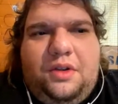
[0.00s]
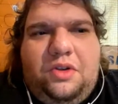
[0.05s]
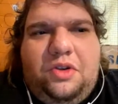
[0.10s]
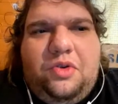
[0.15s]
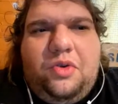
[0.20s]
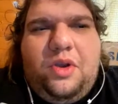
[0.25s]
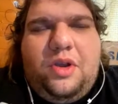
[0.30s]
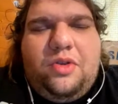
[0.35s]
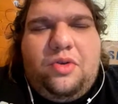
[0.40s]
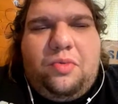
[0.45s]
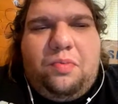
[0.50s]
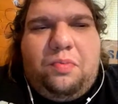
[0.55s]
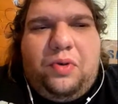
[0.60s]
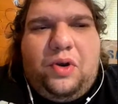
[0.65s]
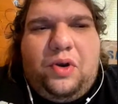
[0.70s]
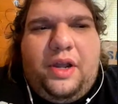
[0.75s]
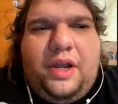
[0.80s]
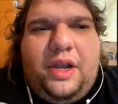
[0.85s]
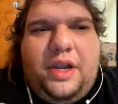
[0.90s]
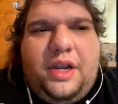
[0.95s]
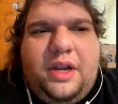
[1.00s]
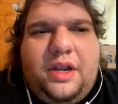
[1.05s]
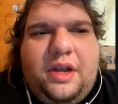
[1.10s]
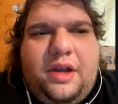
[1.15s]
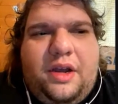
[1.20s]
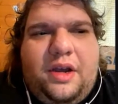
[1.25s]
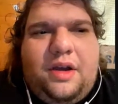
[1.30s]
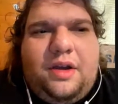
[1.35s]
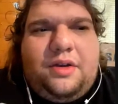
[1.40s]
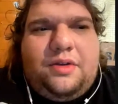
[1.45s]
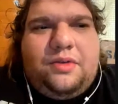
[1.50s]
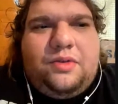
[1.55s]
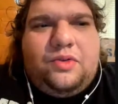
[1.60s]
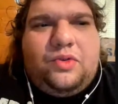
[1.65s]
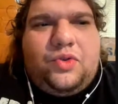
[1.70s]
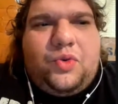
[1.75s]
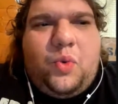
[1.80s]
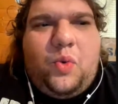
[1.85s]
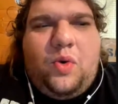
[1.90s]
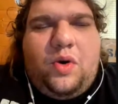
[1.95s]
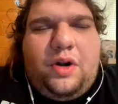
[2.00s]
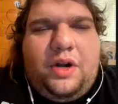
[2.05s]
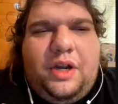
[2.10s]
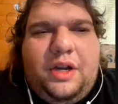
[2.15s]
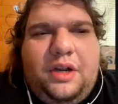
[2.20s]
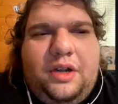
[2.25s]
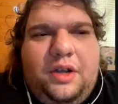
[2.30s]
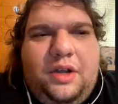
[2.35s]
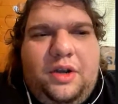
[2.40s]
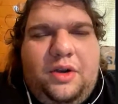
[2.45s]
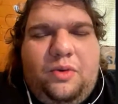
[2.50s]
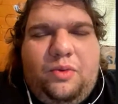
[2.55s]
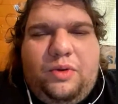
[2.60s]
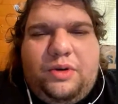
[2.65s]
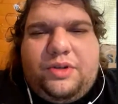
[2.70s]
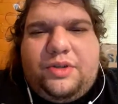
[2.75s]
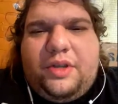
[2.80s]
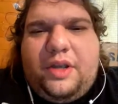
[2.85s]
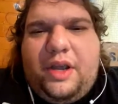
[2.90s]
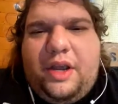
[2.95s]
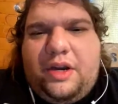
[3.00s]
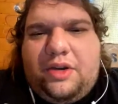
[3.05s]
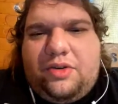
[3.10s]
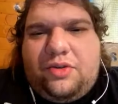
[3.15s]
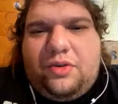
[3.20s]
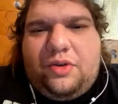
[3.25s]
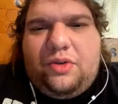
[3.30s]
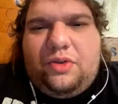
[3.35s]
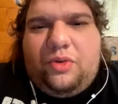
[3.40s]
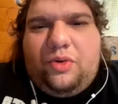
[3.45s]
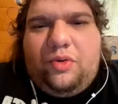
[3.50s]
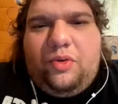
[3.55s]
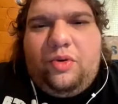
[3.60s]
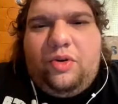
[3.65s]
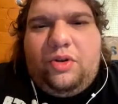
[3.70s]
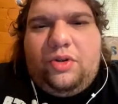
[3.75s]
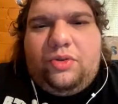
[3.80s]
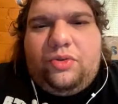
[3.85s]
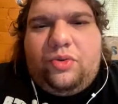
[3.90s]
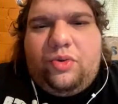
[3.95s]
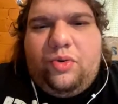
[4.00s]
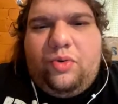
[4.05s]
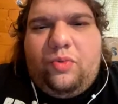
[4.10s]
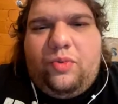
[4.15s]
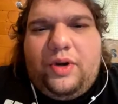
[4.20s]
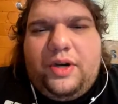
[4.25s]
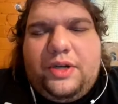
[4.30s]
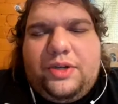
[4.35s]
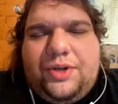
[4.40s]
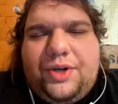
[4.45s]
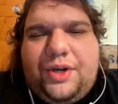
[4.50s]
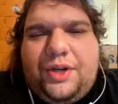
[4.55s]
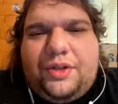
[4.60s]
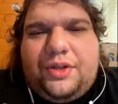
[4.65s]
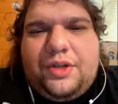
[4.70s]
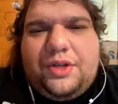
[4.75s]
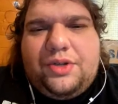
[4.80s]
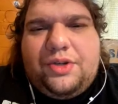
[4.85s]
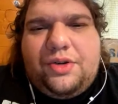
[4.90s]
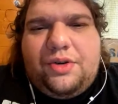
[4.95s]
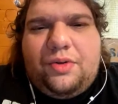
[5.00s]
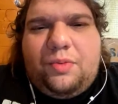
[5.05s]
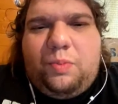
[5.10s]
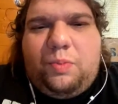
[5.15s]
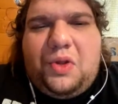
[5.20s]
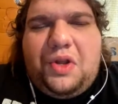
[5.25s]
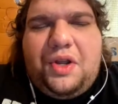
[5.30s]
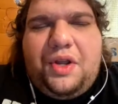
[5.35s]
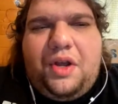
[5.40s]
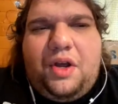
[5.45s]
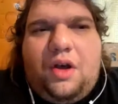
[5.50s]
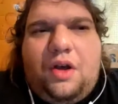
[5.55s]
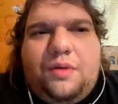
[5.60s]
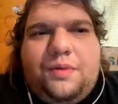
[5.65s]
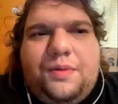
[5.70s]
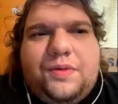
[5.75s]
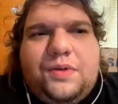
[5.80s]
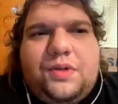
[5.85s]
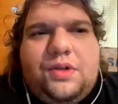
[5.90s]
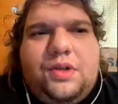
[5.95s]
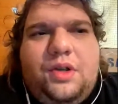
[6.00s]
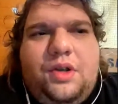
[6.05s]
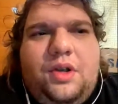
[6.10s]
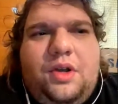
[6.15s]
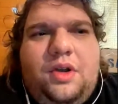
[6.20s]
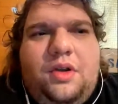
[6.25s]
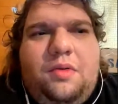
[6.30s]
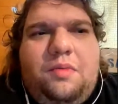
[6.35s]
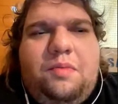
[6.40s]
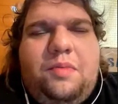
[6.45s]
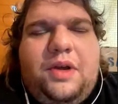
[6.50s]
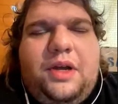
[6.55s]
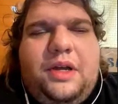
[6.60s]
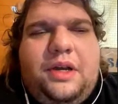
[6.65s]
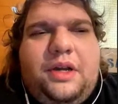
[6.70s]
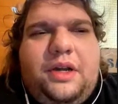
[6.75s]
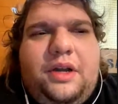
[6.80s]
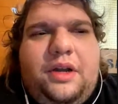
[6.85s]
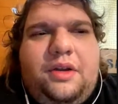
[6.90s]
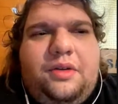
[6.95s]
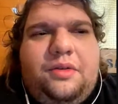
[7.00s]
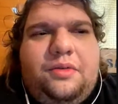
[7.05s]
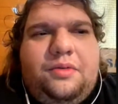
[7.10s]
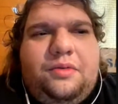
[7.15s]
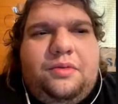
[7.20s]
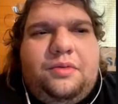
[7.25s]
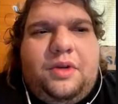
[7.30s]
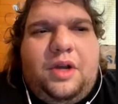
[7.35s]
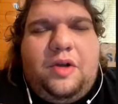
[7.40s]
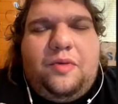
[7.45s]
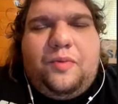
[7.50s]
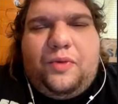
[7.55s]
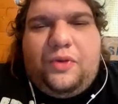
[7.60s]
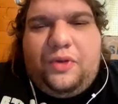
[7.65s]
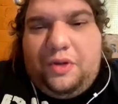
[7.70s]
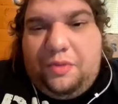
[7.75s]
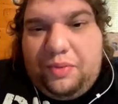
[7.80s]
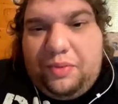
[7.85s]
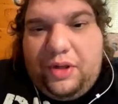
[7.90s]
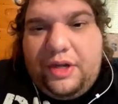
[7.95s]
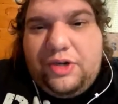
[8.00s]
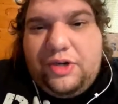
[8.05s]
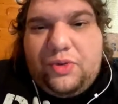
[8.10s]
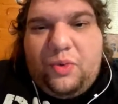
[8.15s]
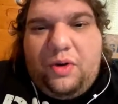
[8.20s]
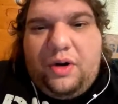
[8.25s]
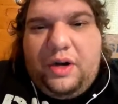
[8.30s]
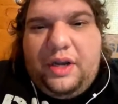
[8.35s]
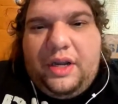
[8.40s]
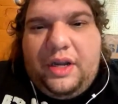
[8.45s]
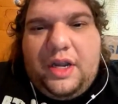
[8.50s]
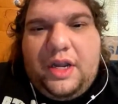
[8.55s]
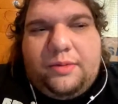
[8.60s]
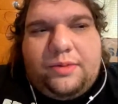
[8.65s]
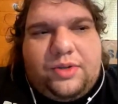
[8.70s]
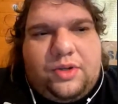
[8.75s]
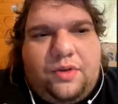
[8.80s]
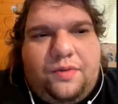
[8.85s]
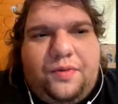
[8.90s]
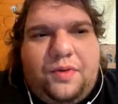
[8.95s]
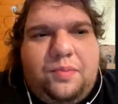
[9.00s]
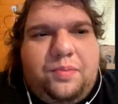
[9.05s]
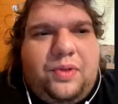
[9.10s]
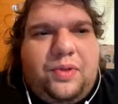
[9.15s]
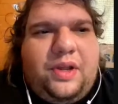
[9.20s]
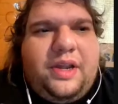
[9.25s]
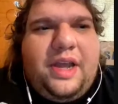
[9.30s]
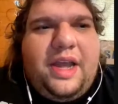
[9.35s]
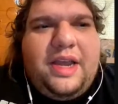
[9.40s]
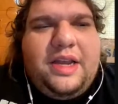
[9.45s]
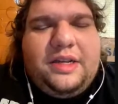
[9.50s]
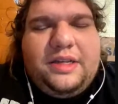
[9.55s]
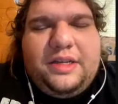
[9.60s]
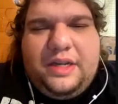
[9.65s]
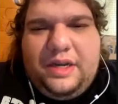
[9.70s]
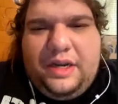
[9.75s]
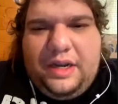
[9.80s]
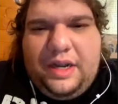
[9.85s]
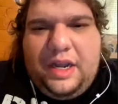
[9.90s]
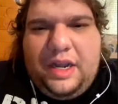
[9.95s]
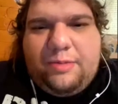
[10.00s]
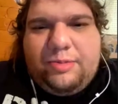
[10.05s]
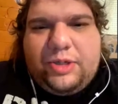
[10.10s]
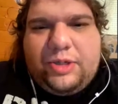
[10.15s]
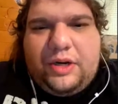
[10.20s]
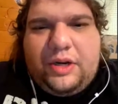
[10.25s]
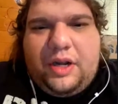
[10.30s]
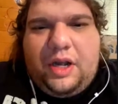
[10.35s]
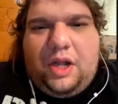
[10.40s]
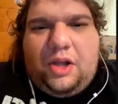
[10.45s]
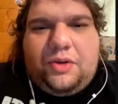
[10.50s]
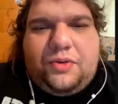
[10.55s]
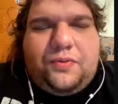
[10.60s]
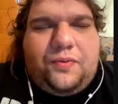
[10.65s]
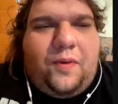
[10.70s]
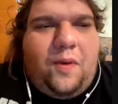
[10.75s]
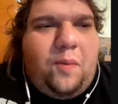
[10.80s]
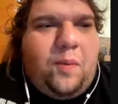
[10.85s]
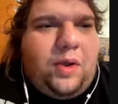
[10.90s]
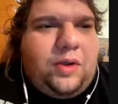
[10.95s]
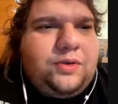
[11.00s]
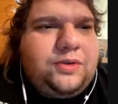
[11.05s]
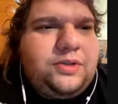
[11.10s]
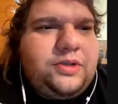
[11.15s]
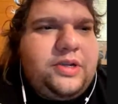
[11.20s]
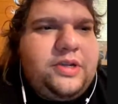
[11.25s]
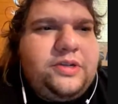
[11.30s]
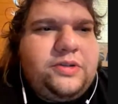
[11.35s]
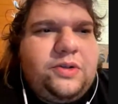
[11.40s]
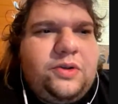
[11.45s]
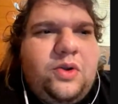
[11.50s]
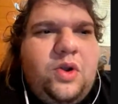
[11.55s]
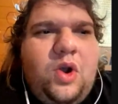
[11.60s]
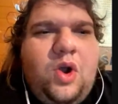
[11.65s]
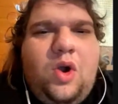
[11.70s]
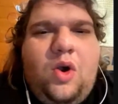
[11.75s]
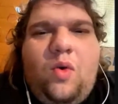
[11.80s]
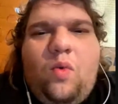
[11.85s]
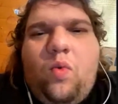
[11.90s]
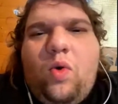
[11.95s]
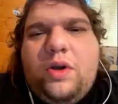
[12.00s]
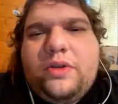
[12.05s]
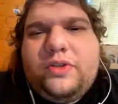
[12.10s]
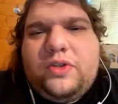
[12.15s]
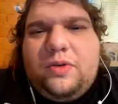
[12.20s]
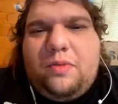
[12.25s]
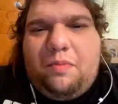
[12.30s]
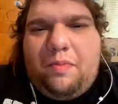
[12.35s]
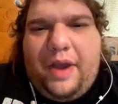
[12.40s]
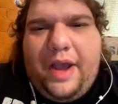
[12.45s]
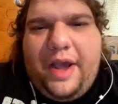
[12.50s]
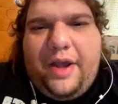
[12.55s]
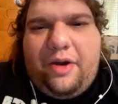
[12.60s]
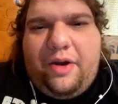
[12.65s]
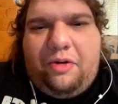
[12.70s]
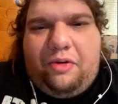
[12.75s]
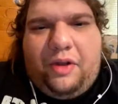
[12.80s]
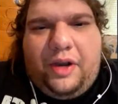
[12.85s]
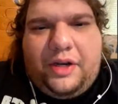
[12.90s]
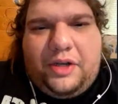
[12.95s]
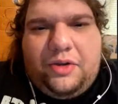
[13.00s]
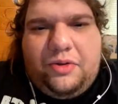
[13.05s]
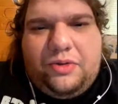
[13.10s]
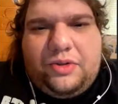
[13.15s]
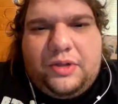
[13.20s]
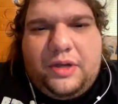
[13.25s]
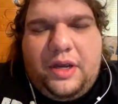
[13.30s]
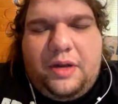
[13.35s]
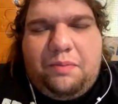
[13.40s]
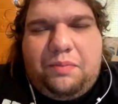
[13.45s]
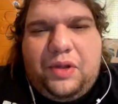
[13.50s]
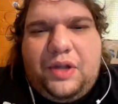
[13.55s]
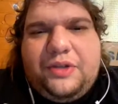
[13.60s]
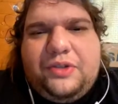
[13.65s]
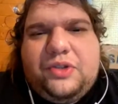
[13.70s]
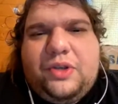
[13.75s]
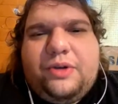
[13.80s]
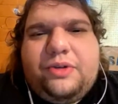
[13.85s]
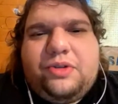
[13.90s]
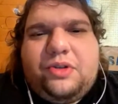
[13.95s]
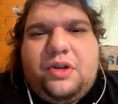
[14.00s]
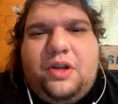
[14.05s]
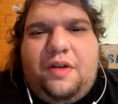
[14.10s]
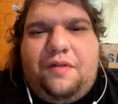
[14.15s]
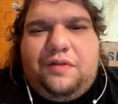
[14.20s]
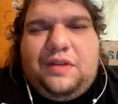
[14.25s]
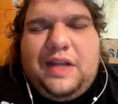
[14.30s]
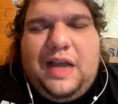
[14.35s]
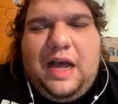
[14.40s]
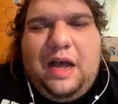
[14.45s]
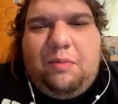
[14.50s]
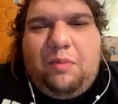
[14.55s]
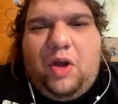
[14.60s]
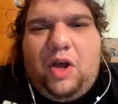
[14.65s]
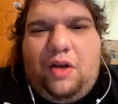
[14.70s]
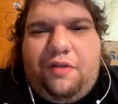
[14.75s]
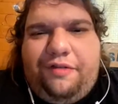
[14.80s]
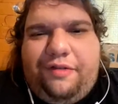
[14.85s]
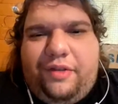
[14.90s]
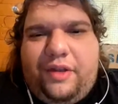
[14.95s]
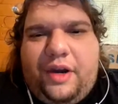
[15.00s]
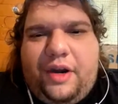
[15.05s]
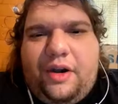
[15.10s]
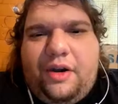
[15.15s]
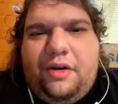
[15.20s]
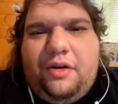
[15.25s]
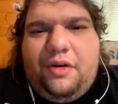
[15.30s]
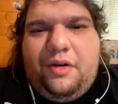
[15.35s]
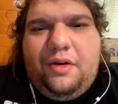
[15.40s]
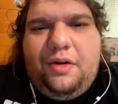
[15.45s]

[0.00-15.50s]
you either play 20, which they actually threw a wrench in it this year in playoffs, but hopefully you play 20 games. So if you play 18 games in a college football season, what's it matter? Like you said, plus there's enough time off there.